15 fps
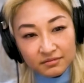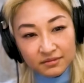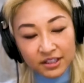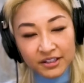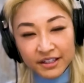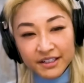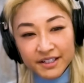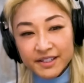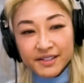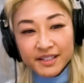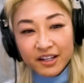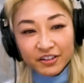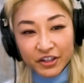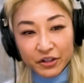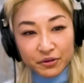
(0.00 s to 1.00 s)
And it doesn't
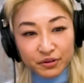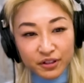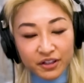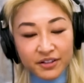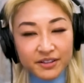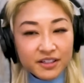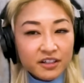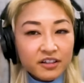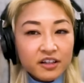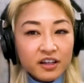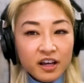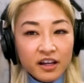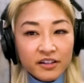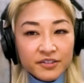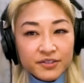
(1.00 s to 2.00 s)
sound like you think it's like
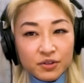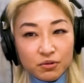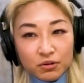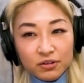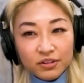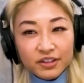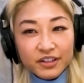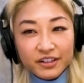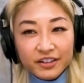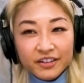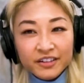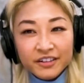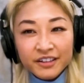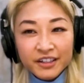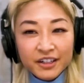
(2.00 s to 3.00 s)
at its core, like
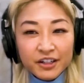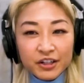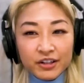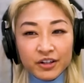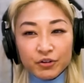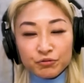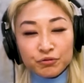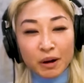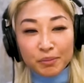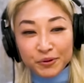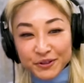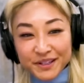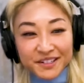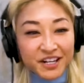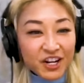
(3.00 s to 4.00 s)
a
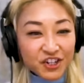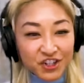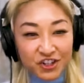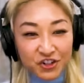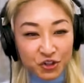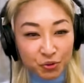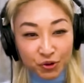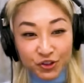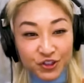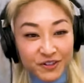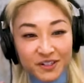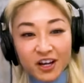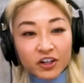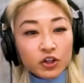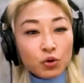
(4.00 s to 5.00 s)
representation issue where it's
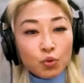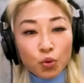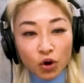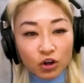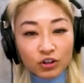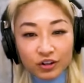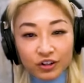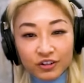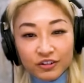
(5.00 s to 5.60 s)
just not going to work.